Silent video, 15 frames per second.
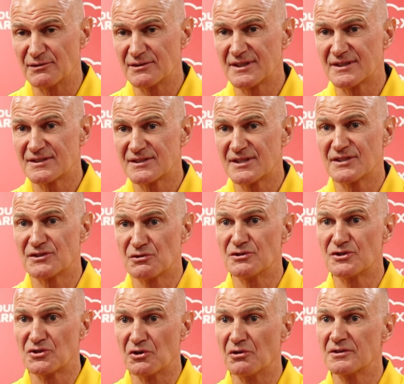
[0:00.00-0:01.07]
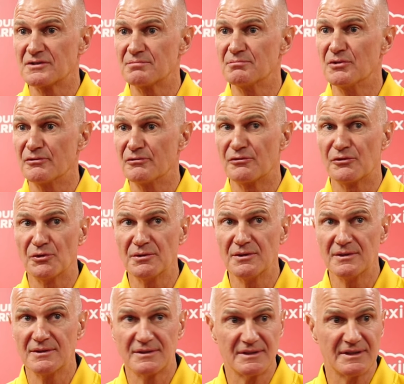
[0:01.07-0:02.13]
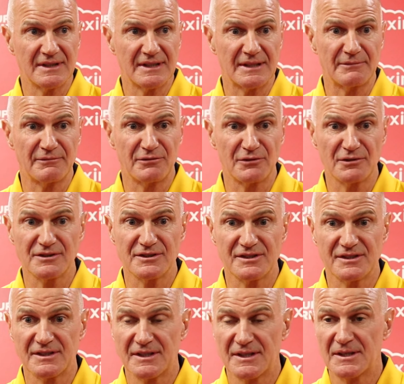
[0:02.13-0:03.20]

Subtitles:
there's good signs moving forward for us,